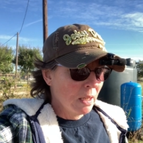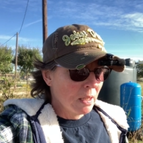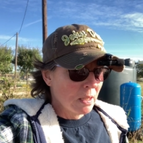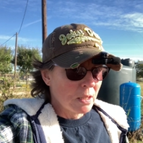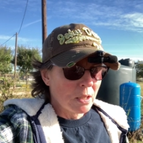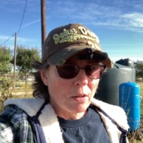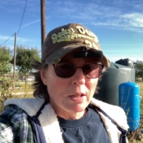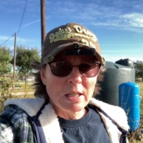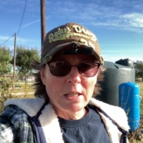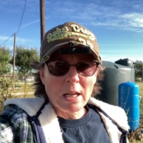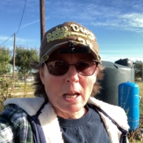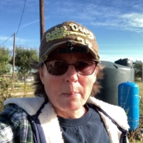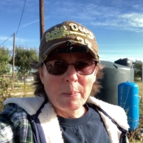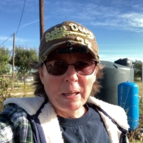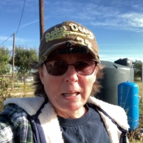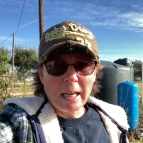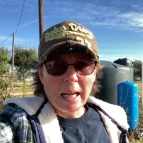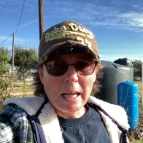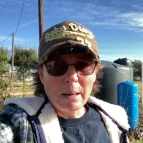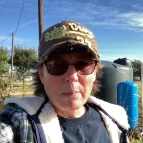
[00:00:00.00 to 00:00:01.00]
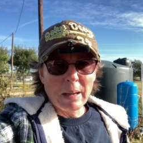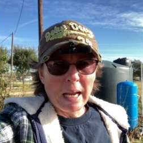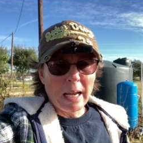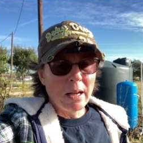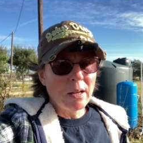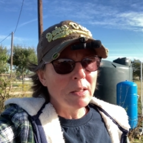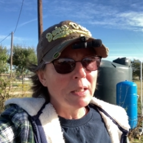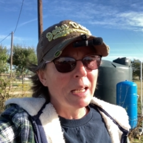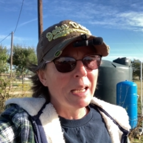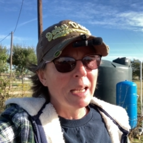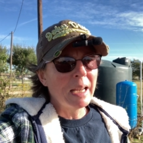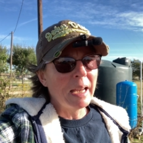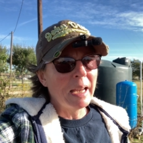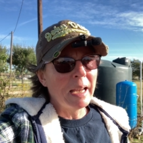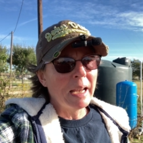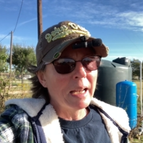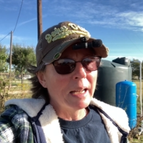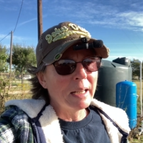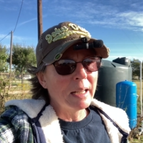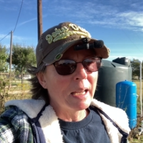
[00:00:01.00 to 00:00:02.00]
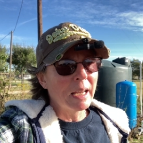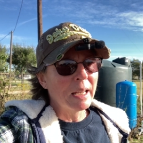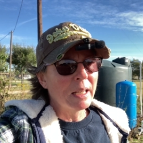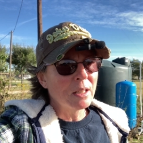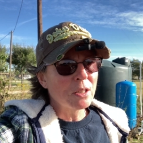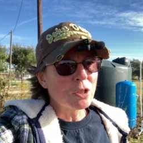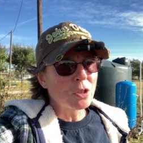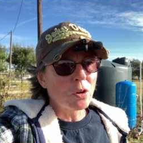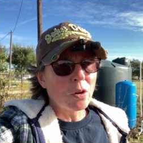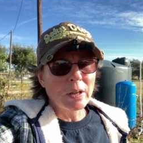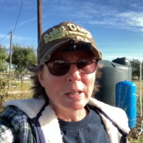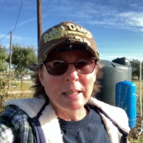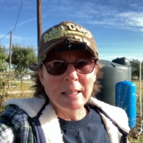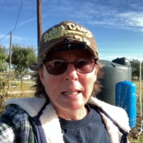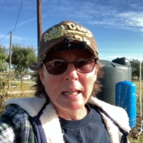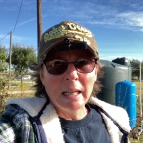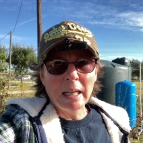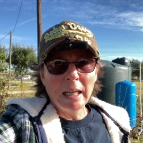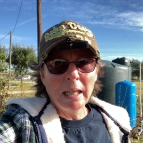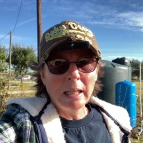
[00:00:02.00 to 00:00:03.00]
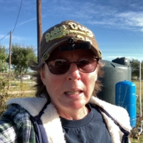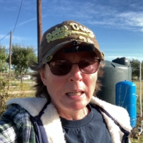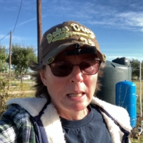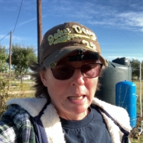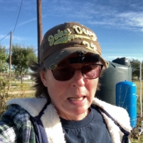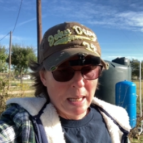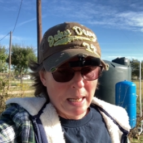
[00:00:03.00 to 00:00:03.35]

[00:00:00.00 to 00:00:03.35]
So this company came out and uh, started digging,